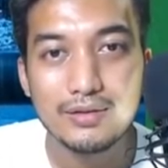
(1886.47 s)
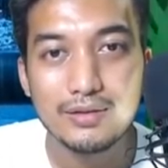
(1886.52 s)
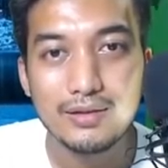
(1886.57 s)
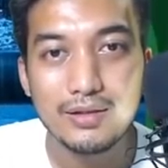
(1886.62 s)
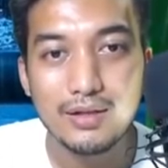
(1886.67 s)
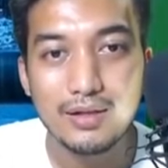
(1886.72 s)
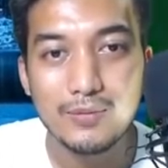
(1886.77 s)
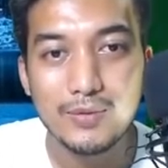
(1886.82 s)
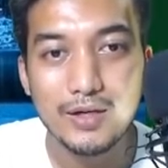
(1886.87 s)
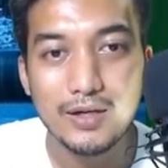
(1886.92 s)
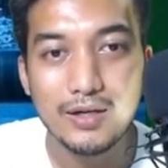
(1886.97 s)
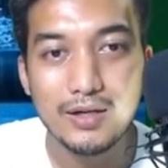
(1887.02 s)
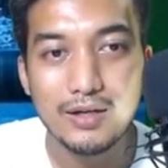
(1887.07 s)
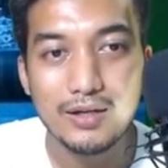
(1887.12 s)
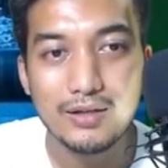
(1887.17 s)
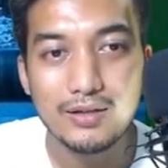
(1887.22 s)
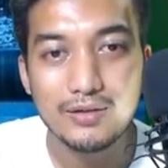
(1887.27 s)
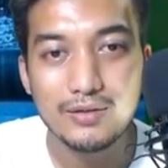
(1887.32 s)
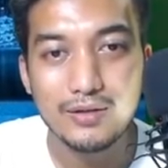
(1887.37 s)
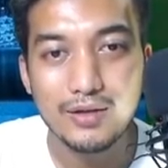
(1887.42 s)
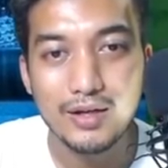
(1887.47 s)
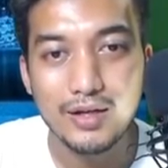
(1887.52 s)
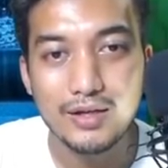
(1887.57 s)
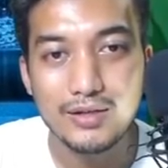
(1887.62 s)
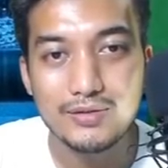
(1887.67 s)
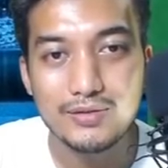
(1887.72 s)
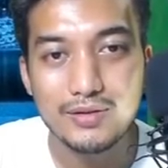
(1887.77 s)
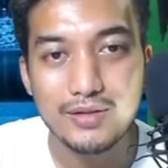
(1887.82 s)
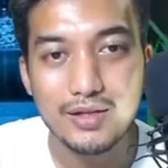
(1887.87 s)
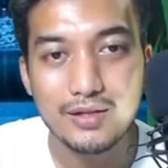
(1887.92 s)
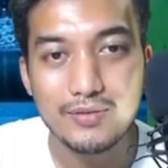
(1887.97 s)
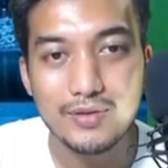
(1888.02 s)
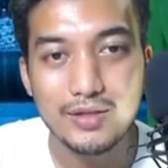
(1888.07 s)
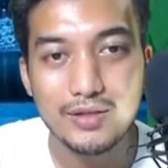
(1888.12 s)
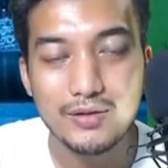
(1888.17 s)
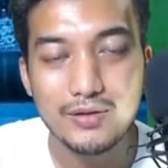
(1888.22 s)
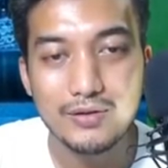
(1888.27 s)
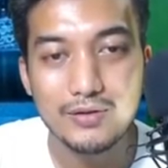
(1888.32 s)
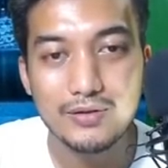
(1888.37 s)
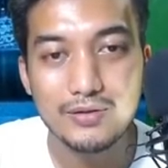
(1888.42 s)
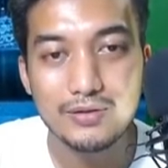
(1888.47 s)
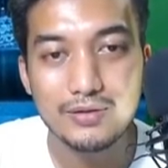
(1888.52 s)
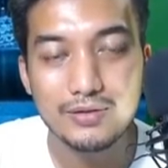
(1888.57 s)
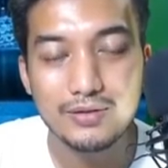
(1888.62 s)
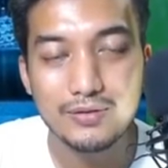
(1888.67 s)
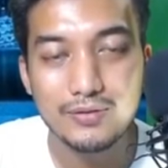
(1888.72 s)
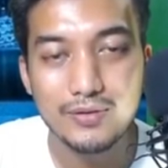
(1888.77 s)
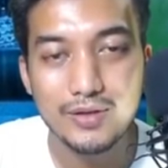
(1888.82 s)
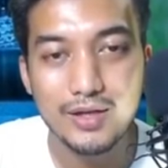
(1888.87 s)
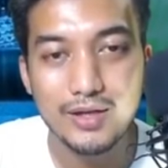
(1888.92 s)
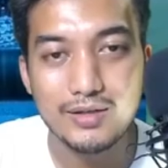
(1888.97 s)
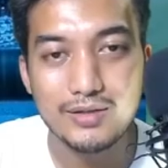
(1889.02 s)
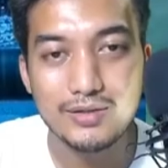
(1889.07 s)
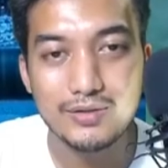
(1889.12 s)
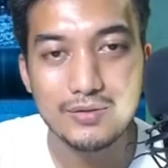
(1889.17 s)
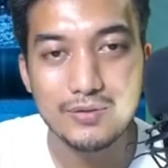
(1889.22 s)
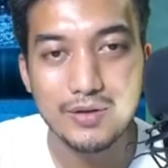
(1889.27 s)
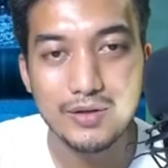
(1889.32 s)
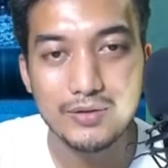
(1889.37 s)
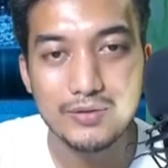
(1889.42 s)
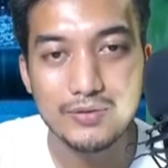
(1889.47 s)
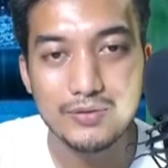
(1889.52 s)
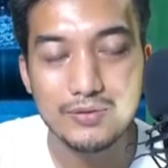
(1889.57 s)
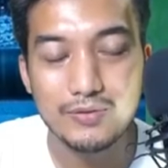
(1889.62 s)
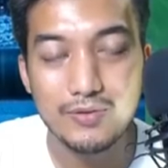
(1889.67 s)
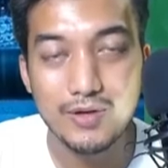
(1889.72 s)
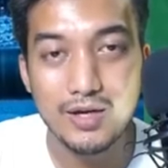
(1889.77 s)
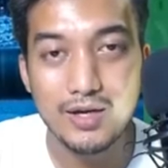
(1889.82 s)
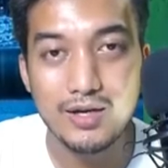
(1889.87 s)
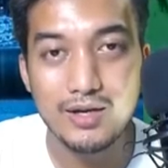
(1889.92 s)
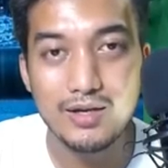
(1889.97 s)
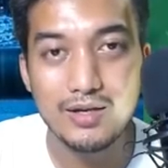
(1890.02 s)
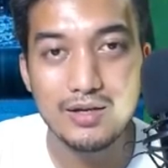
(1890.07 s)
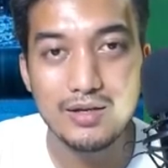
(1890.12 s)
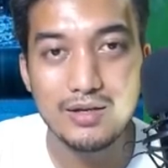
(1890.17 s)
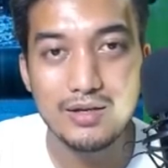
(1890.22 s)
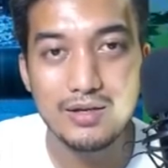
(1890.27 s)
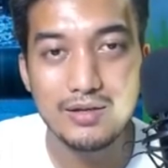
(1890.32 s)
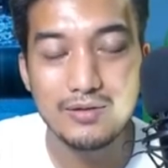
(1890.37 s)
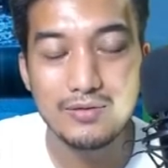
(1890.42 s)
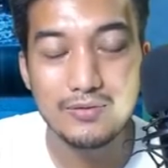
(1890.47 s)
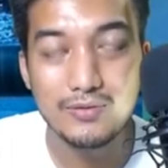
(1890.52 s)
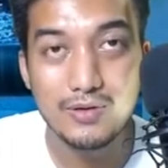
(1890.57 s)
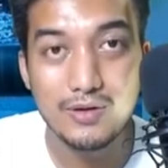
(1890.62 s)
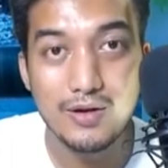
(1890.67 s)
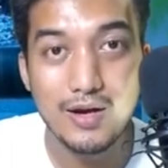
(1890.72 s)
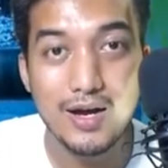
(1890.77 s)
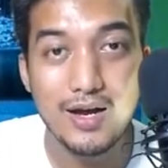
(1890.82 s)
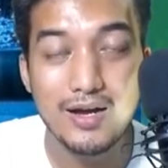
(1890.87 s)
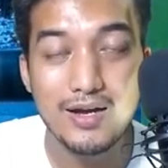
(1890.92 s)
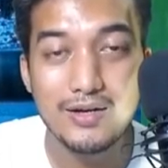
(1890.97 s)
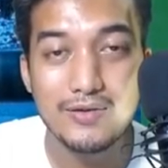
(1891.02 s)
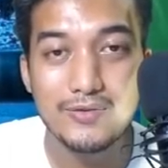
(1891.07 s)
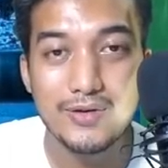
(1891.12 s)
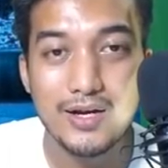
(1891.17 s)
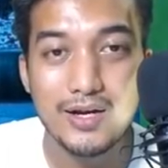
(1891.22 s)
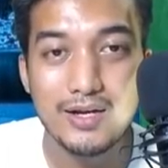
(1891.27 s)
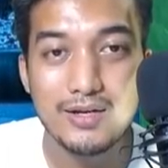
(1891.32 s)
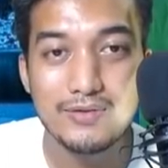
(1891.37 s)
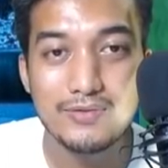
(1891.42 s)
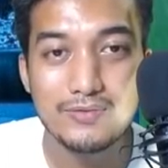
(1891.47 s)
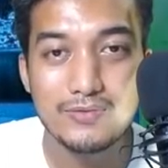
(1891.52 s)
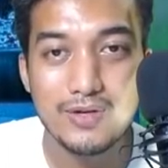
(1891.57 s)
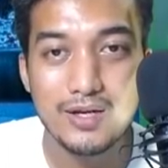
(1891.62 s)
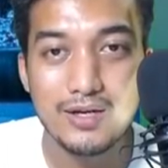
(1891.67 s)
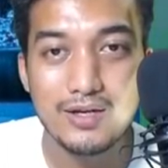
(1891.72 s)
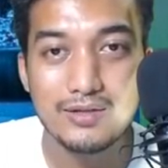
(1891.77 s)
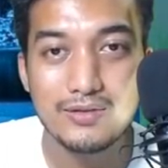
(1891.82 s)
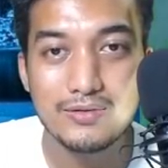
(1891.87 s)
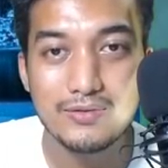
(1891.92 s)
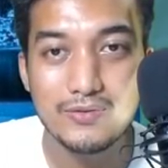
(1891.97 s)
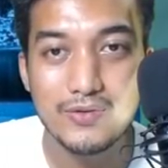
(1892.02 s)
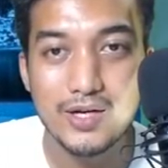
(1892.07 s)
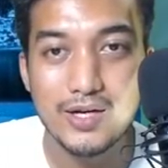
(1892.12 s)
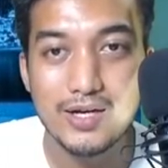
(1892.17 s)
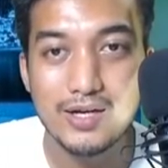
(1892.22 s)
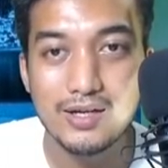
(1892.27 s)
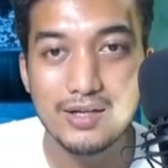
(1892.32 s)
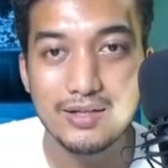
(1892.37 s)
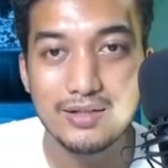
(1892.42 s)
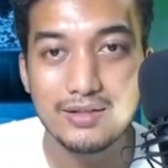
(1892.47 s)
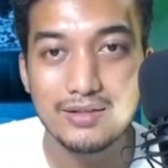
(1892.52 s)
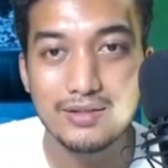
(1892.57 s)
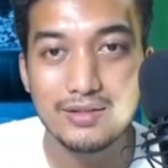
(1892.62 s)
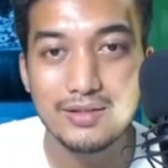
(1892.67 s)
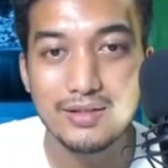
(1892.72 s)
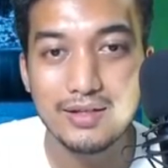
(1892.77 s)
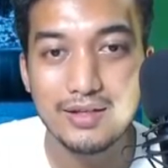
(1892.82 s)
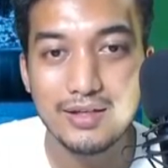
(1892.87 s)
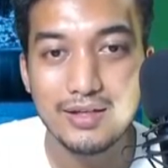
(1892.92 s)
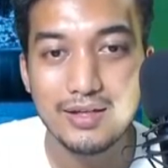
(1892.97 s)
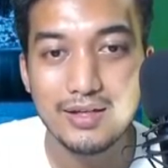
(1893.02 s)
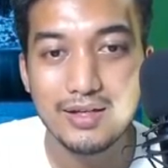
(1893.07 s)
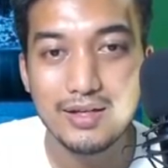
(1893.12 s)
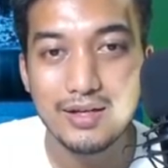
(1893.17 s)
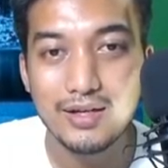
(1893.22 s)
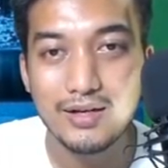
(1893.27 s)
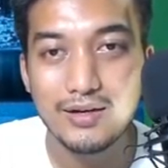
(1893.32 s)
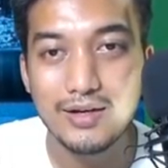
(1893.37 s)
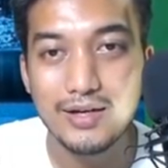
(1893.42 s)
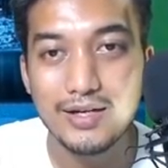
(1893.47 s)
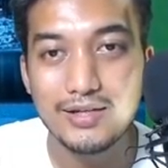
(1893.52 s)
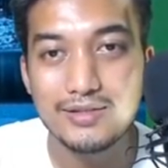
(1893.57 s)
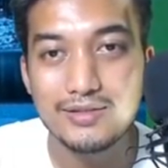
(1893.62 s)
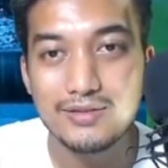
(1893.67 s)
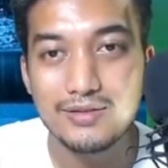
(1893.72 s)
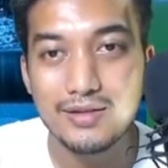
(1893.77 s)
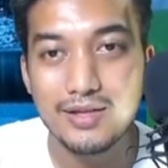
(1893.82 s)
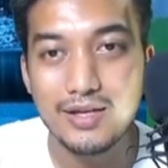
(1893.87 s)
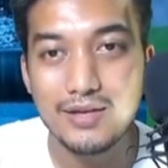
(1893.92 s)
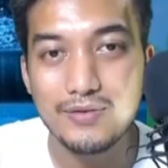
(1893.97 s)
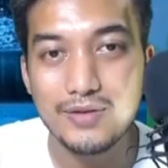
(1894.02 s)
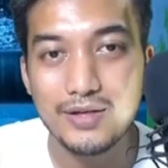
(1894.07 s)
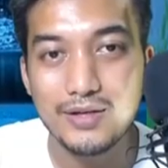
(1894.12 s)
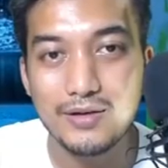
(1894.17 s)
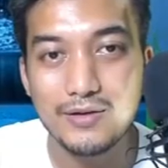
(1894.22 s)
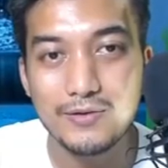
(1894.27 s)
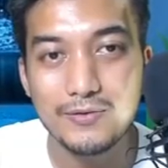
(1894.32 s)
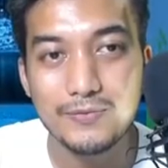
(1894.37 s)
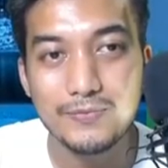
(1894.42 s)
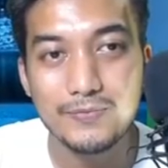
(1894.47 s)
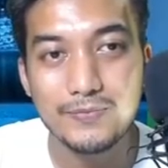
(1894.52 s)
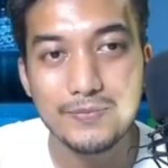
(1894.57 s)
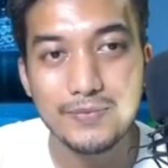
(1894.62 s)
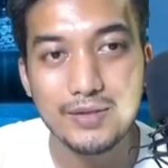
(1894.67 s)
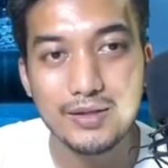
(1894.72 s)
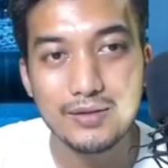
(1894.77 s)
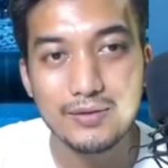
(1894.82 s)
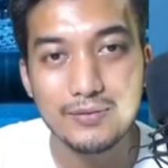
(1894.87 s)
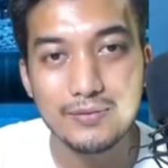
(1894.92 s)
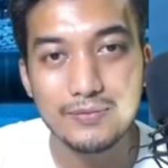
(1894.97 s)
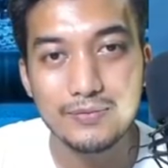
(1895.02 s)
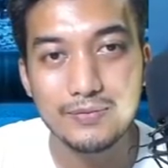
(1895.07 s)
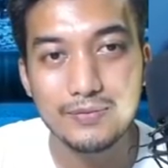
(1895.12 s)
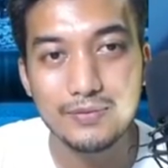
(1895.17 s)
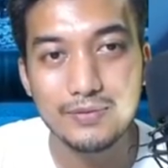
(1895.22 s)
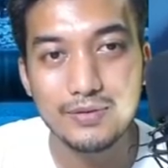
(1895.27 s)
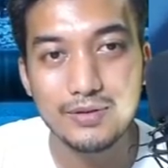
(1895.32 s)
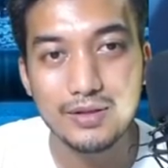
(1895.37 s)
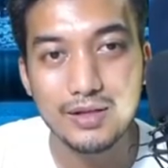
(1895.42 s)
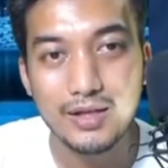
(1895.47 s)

come on okay so there we go we are just going to run, run, run, run, run. Alright, so there we go. Mm -hmm.